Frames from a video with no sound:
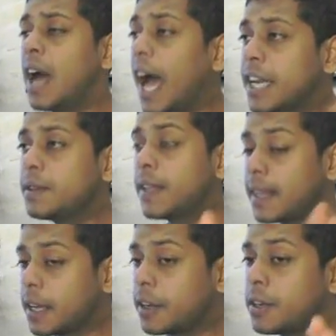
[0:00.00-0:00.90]
I do
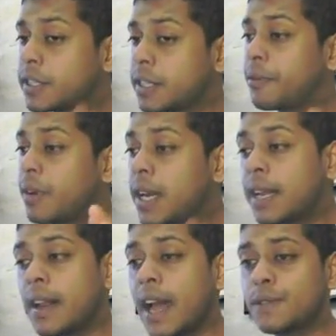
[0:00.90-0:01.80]
think they're going to do some really
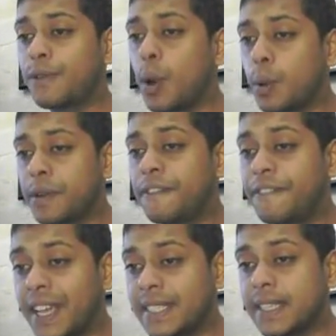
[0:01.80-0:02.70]
nice
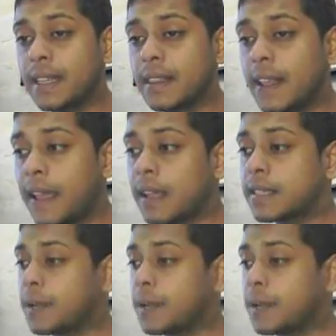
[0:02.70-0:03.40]
forward-facing things.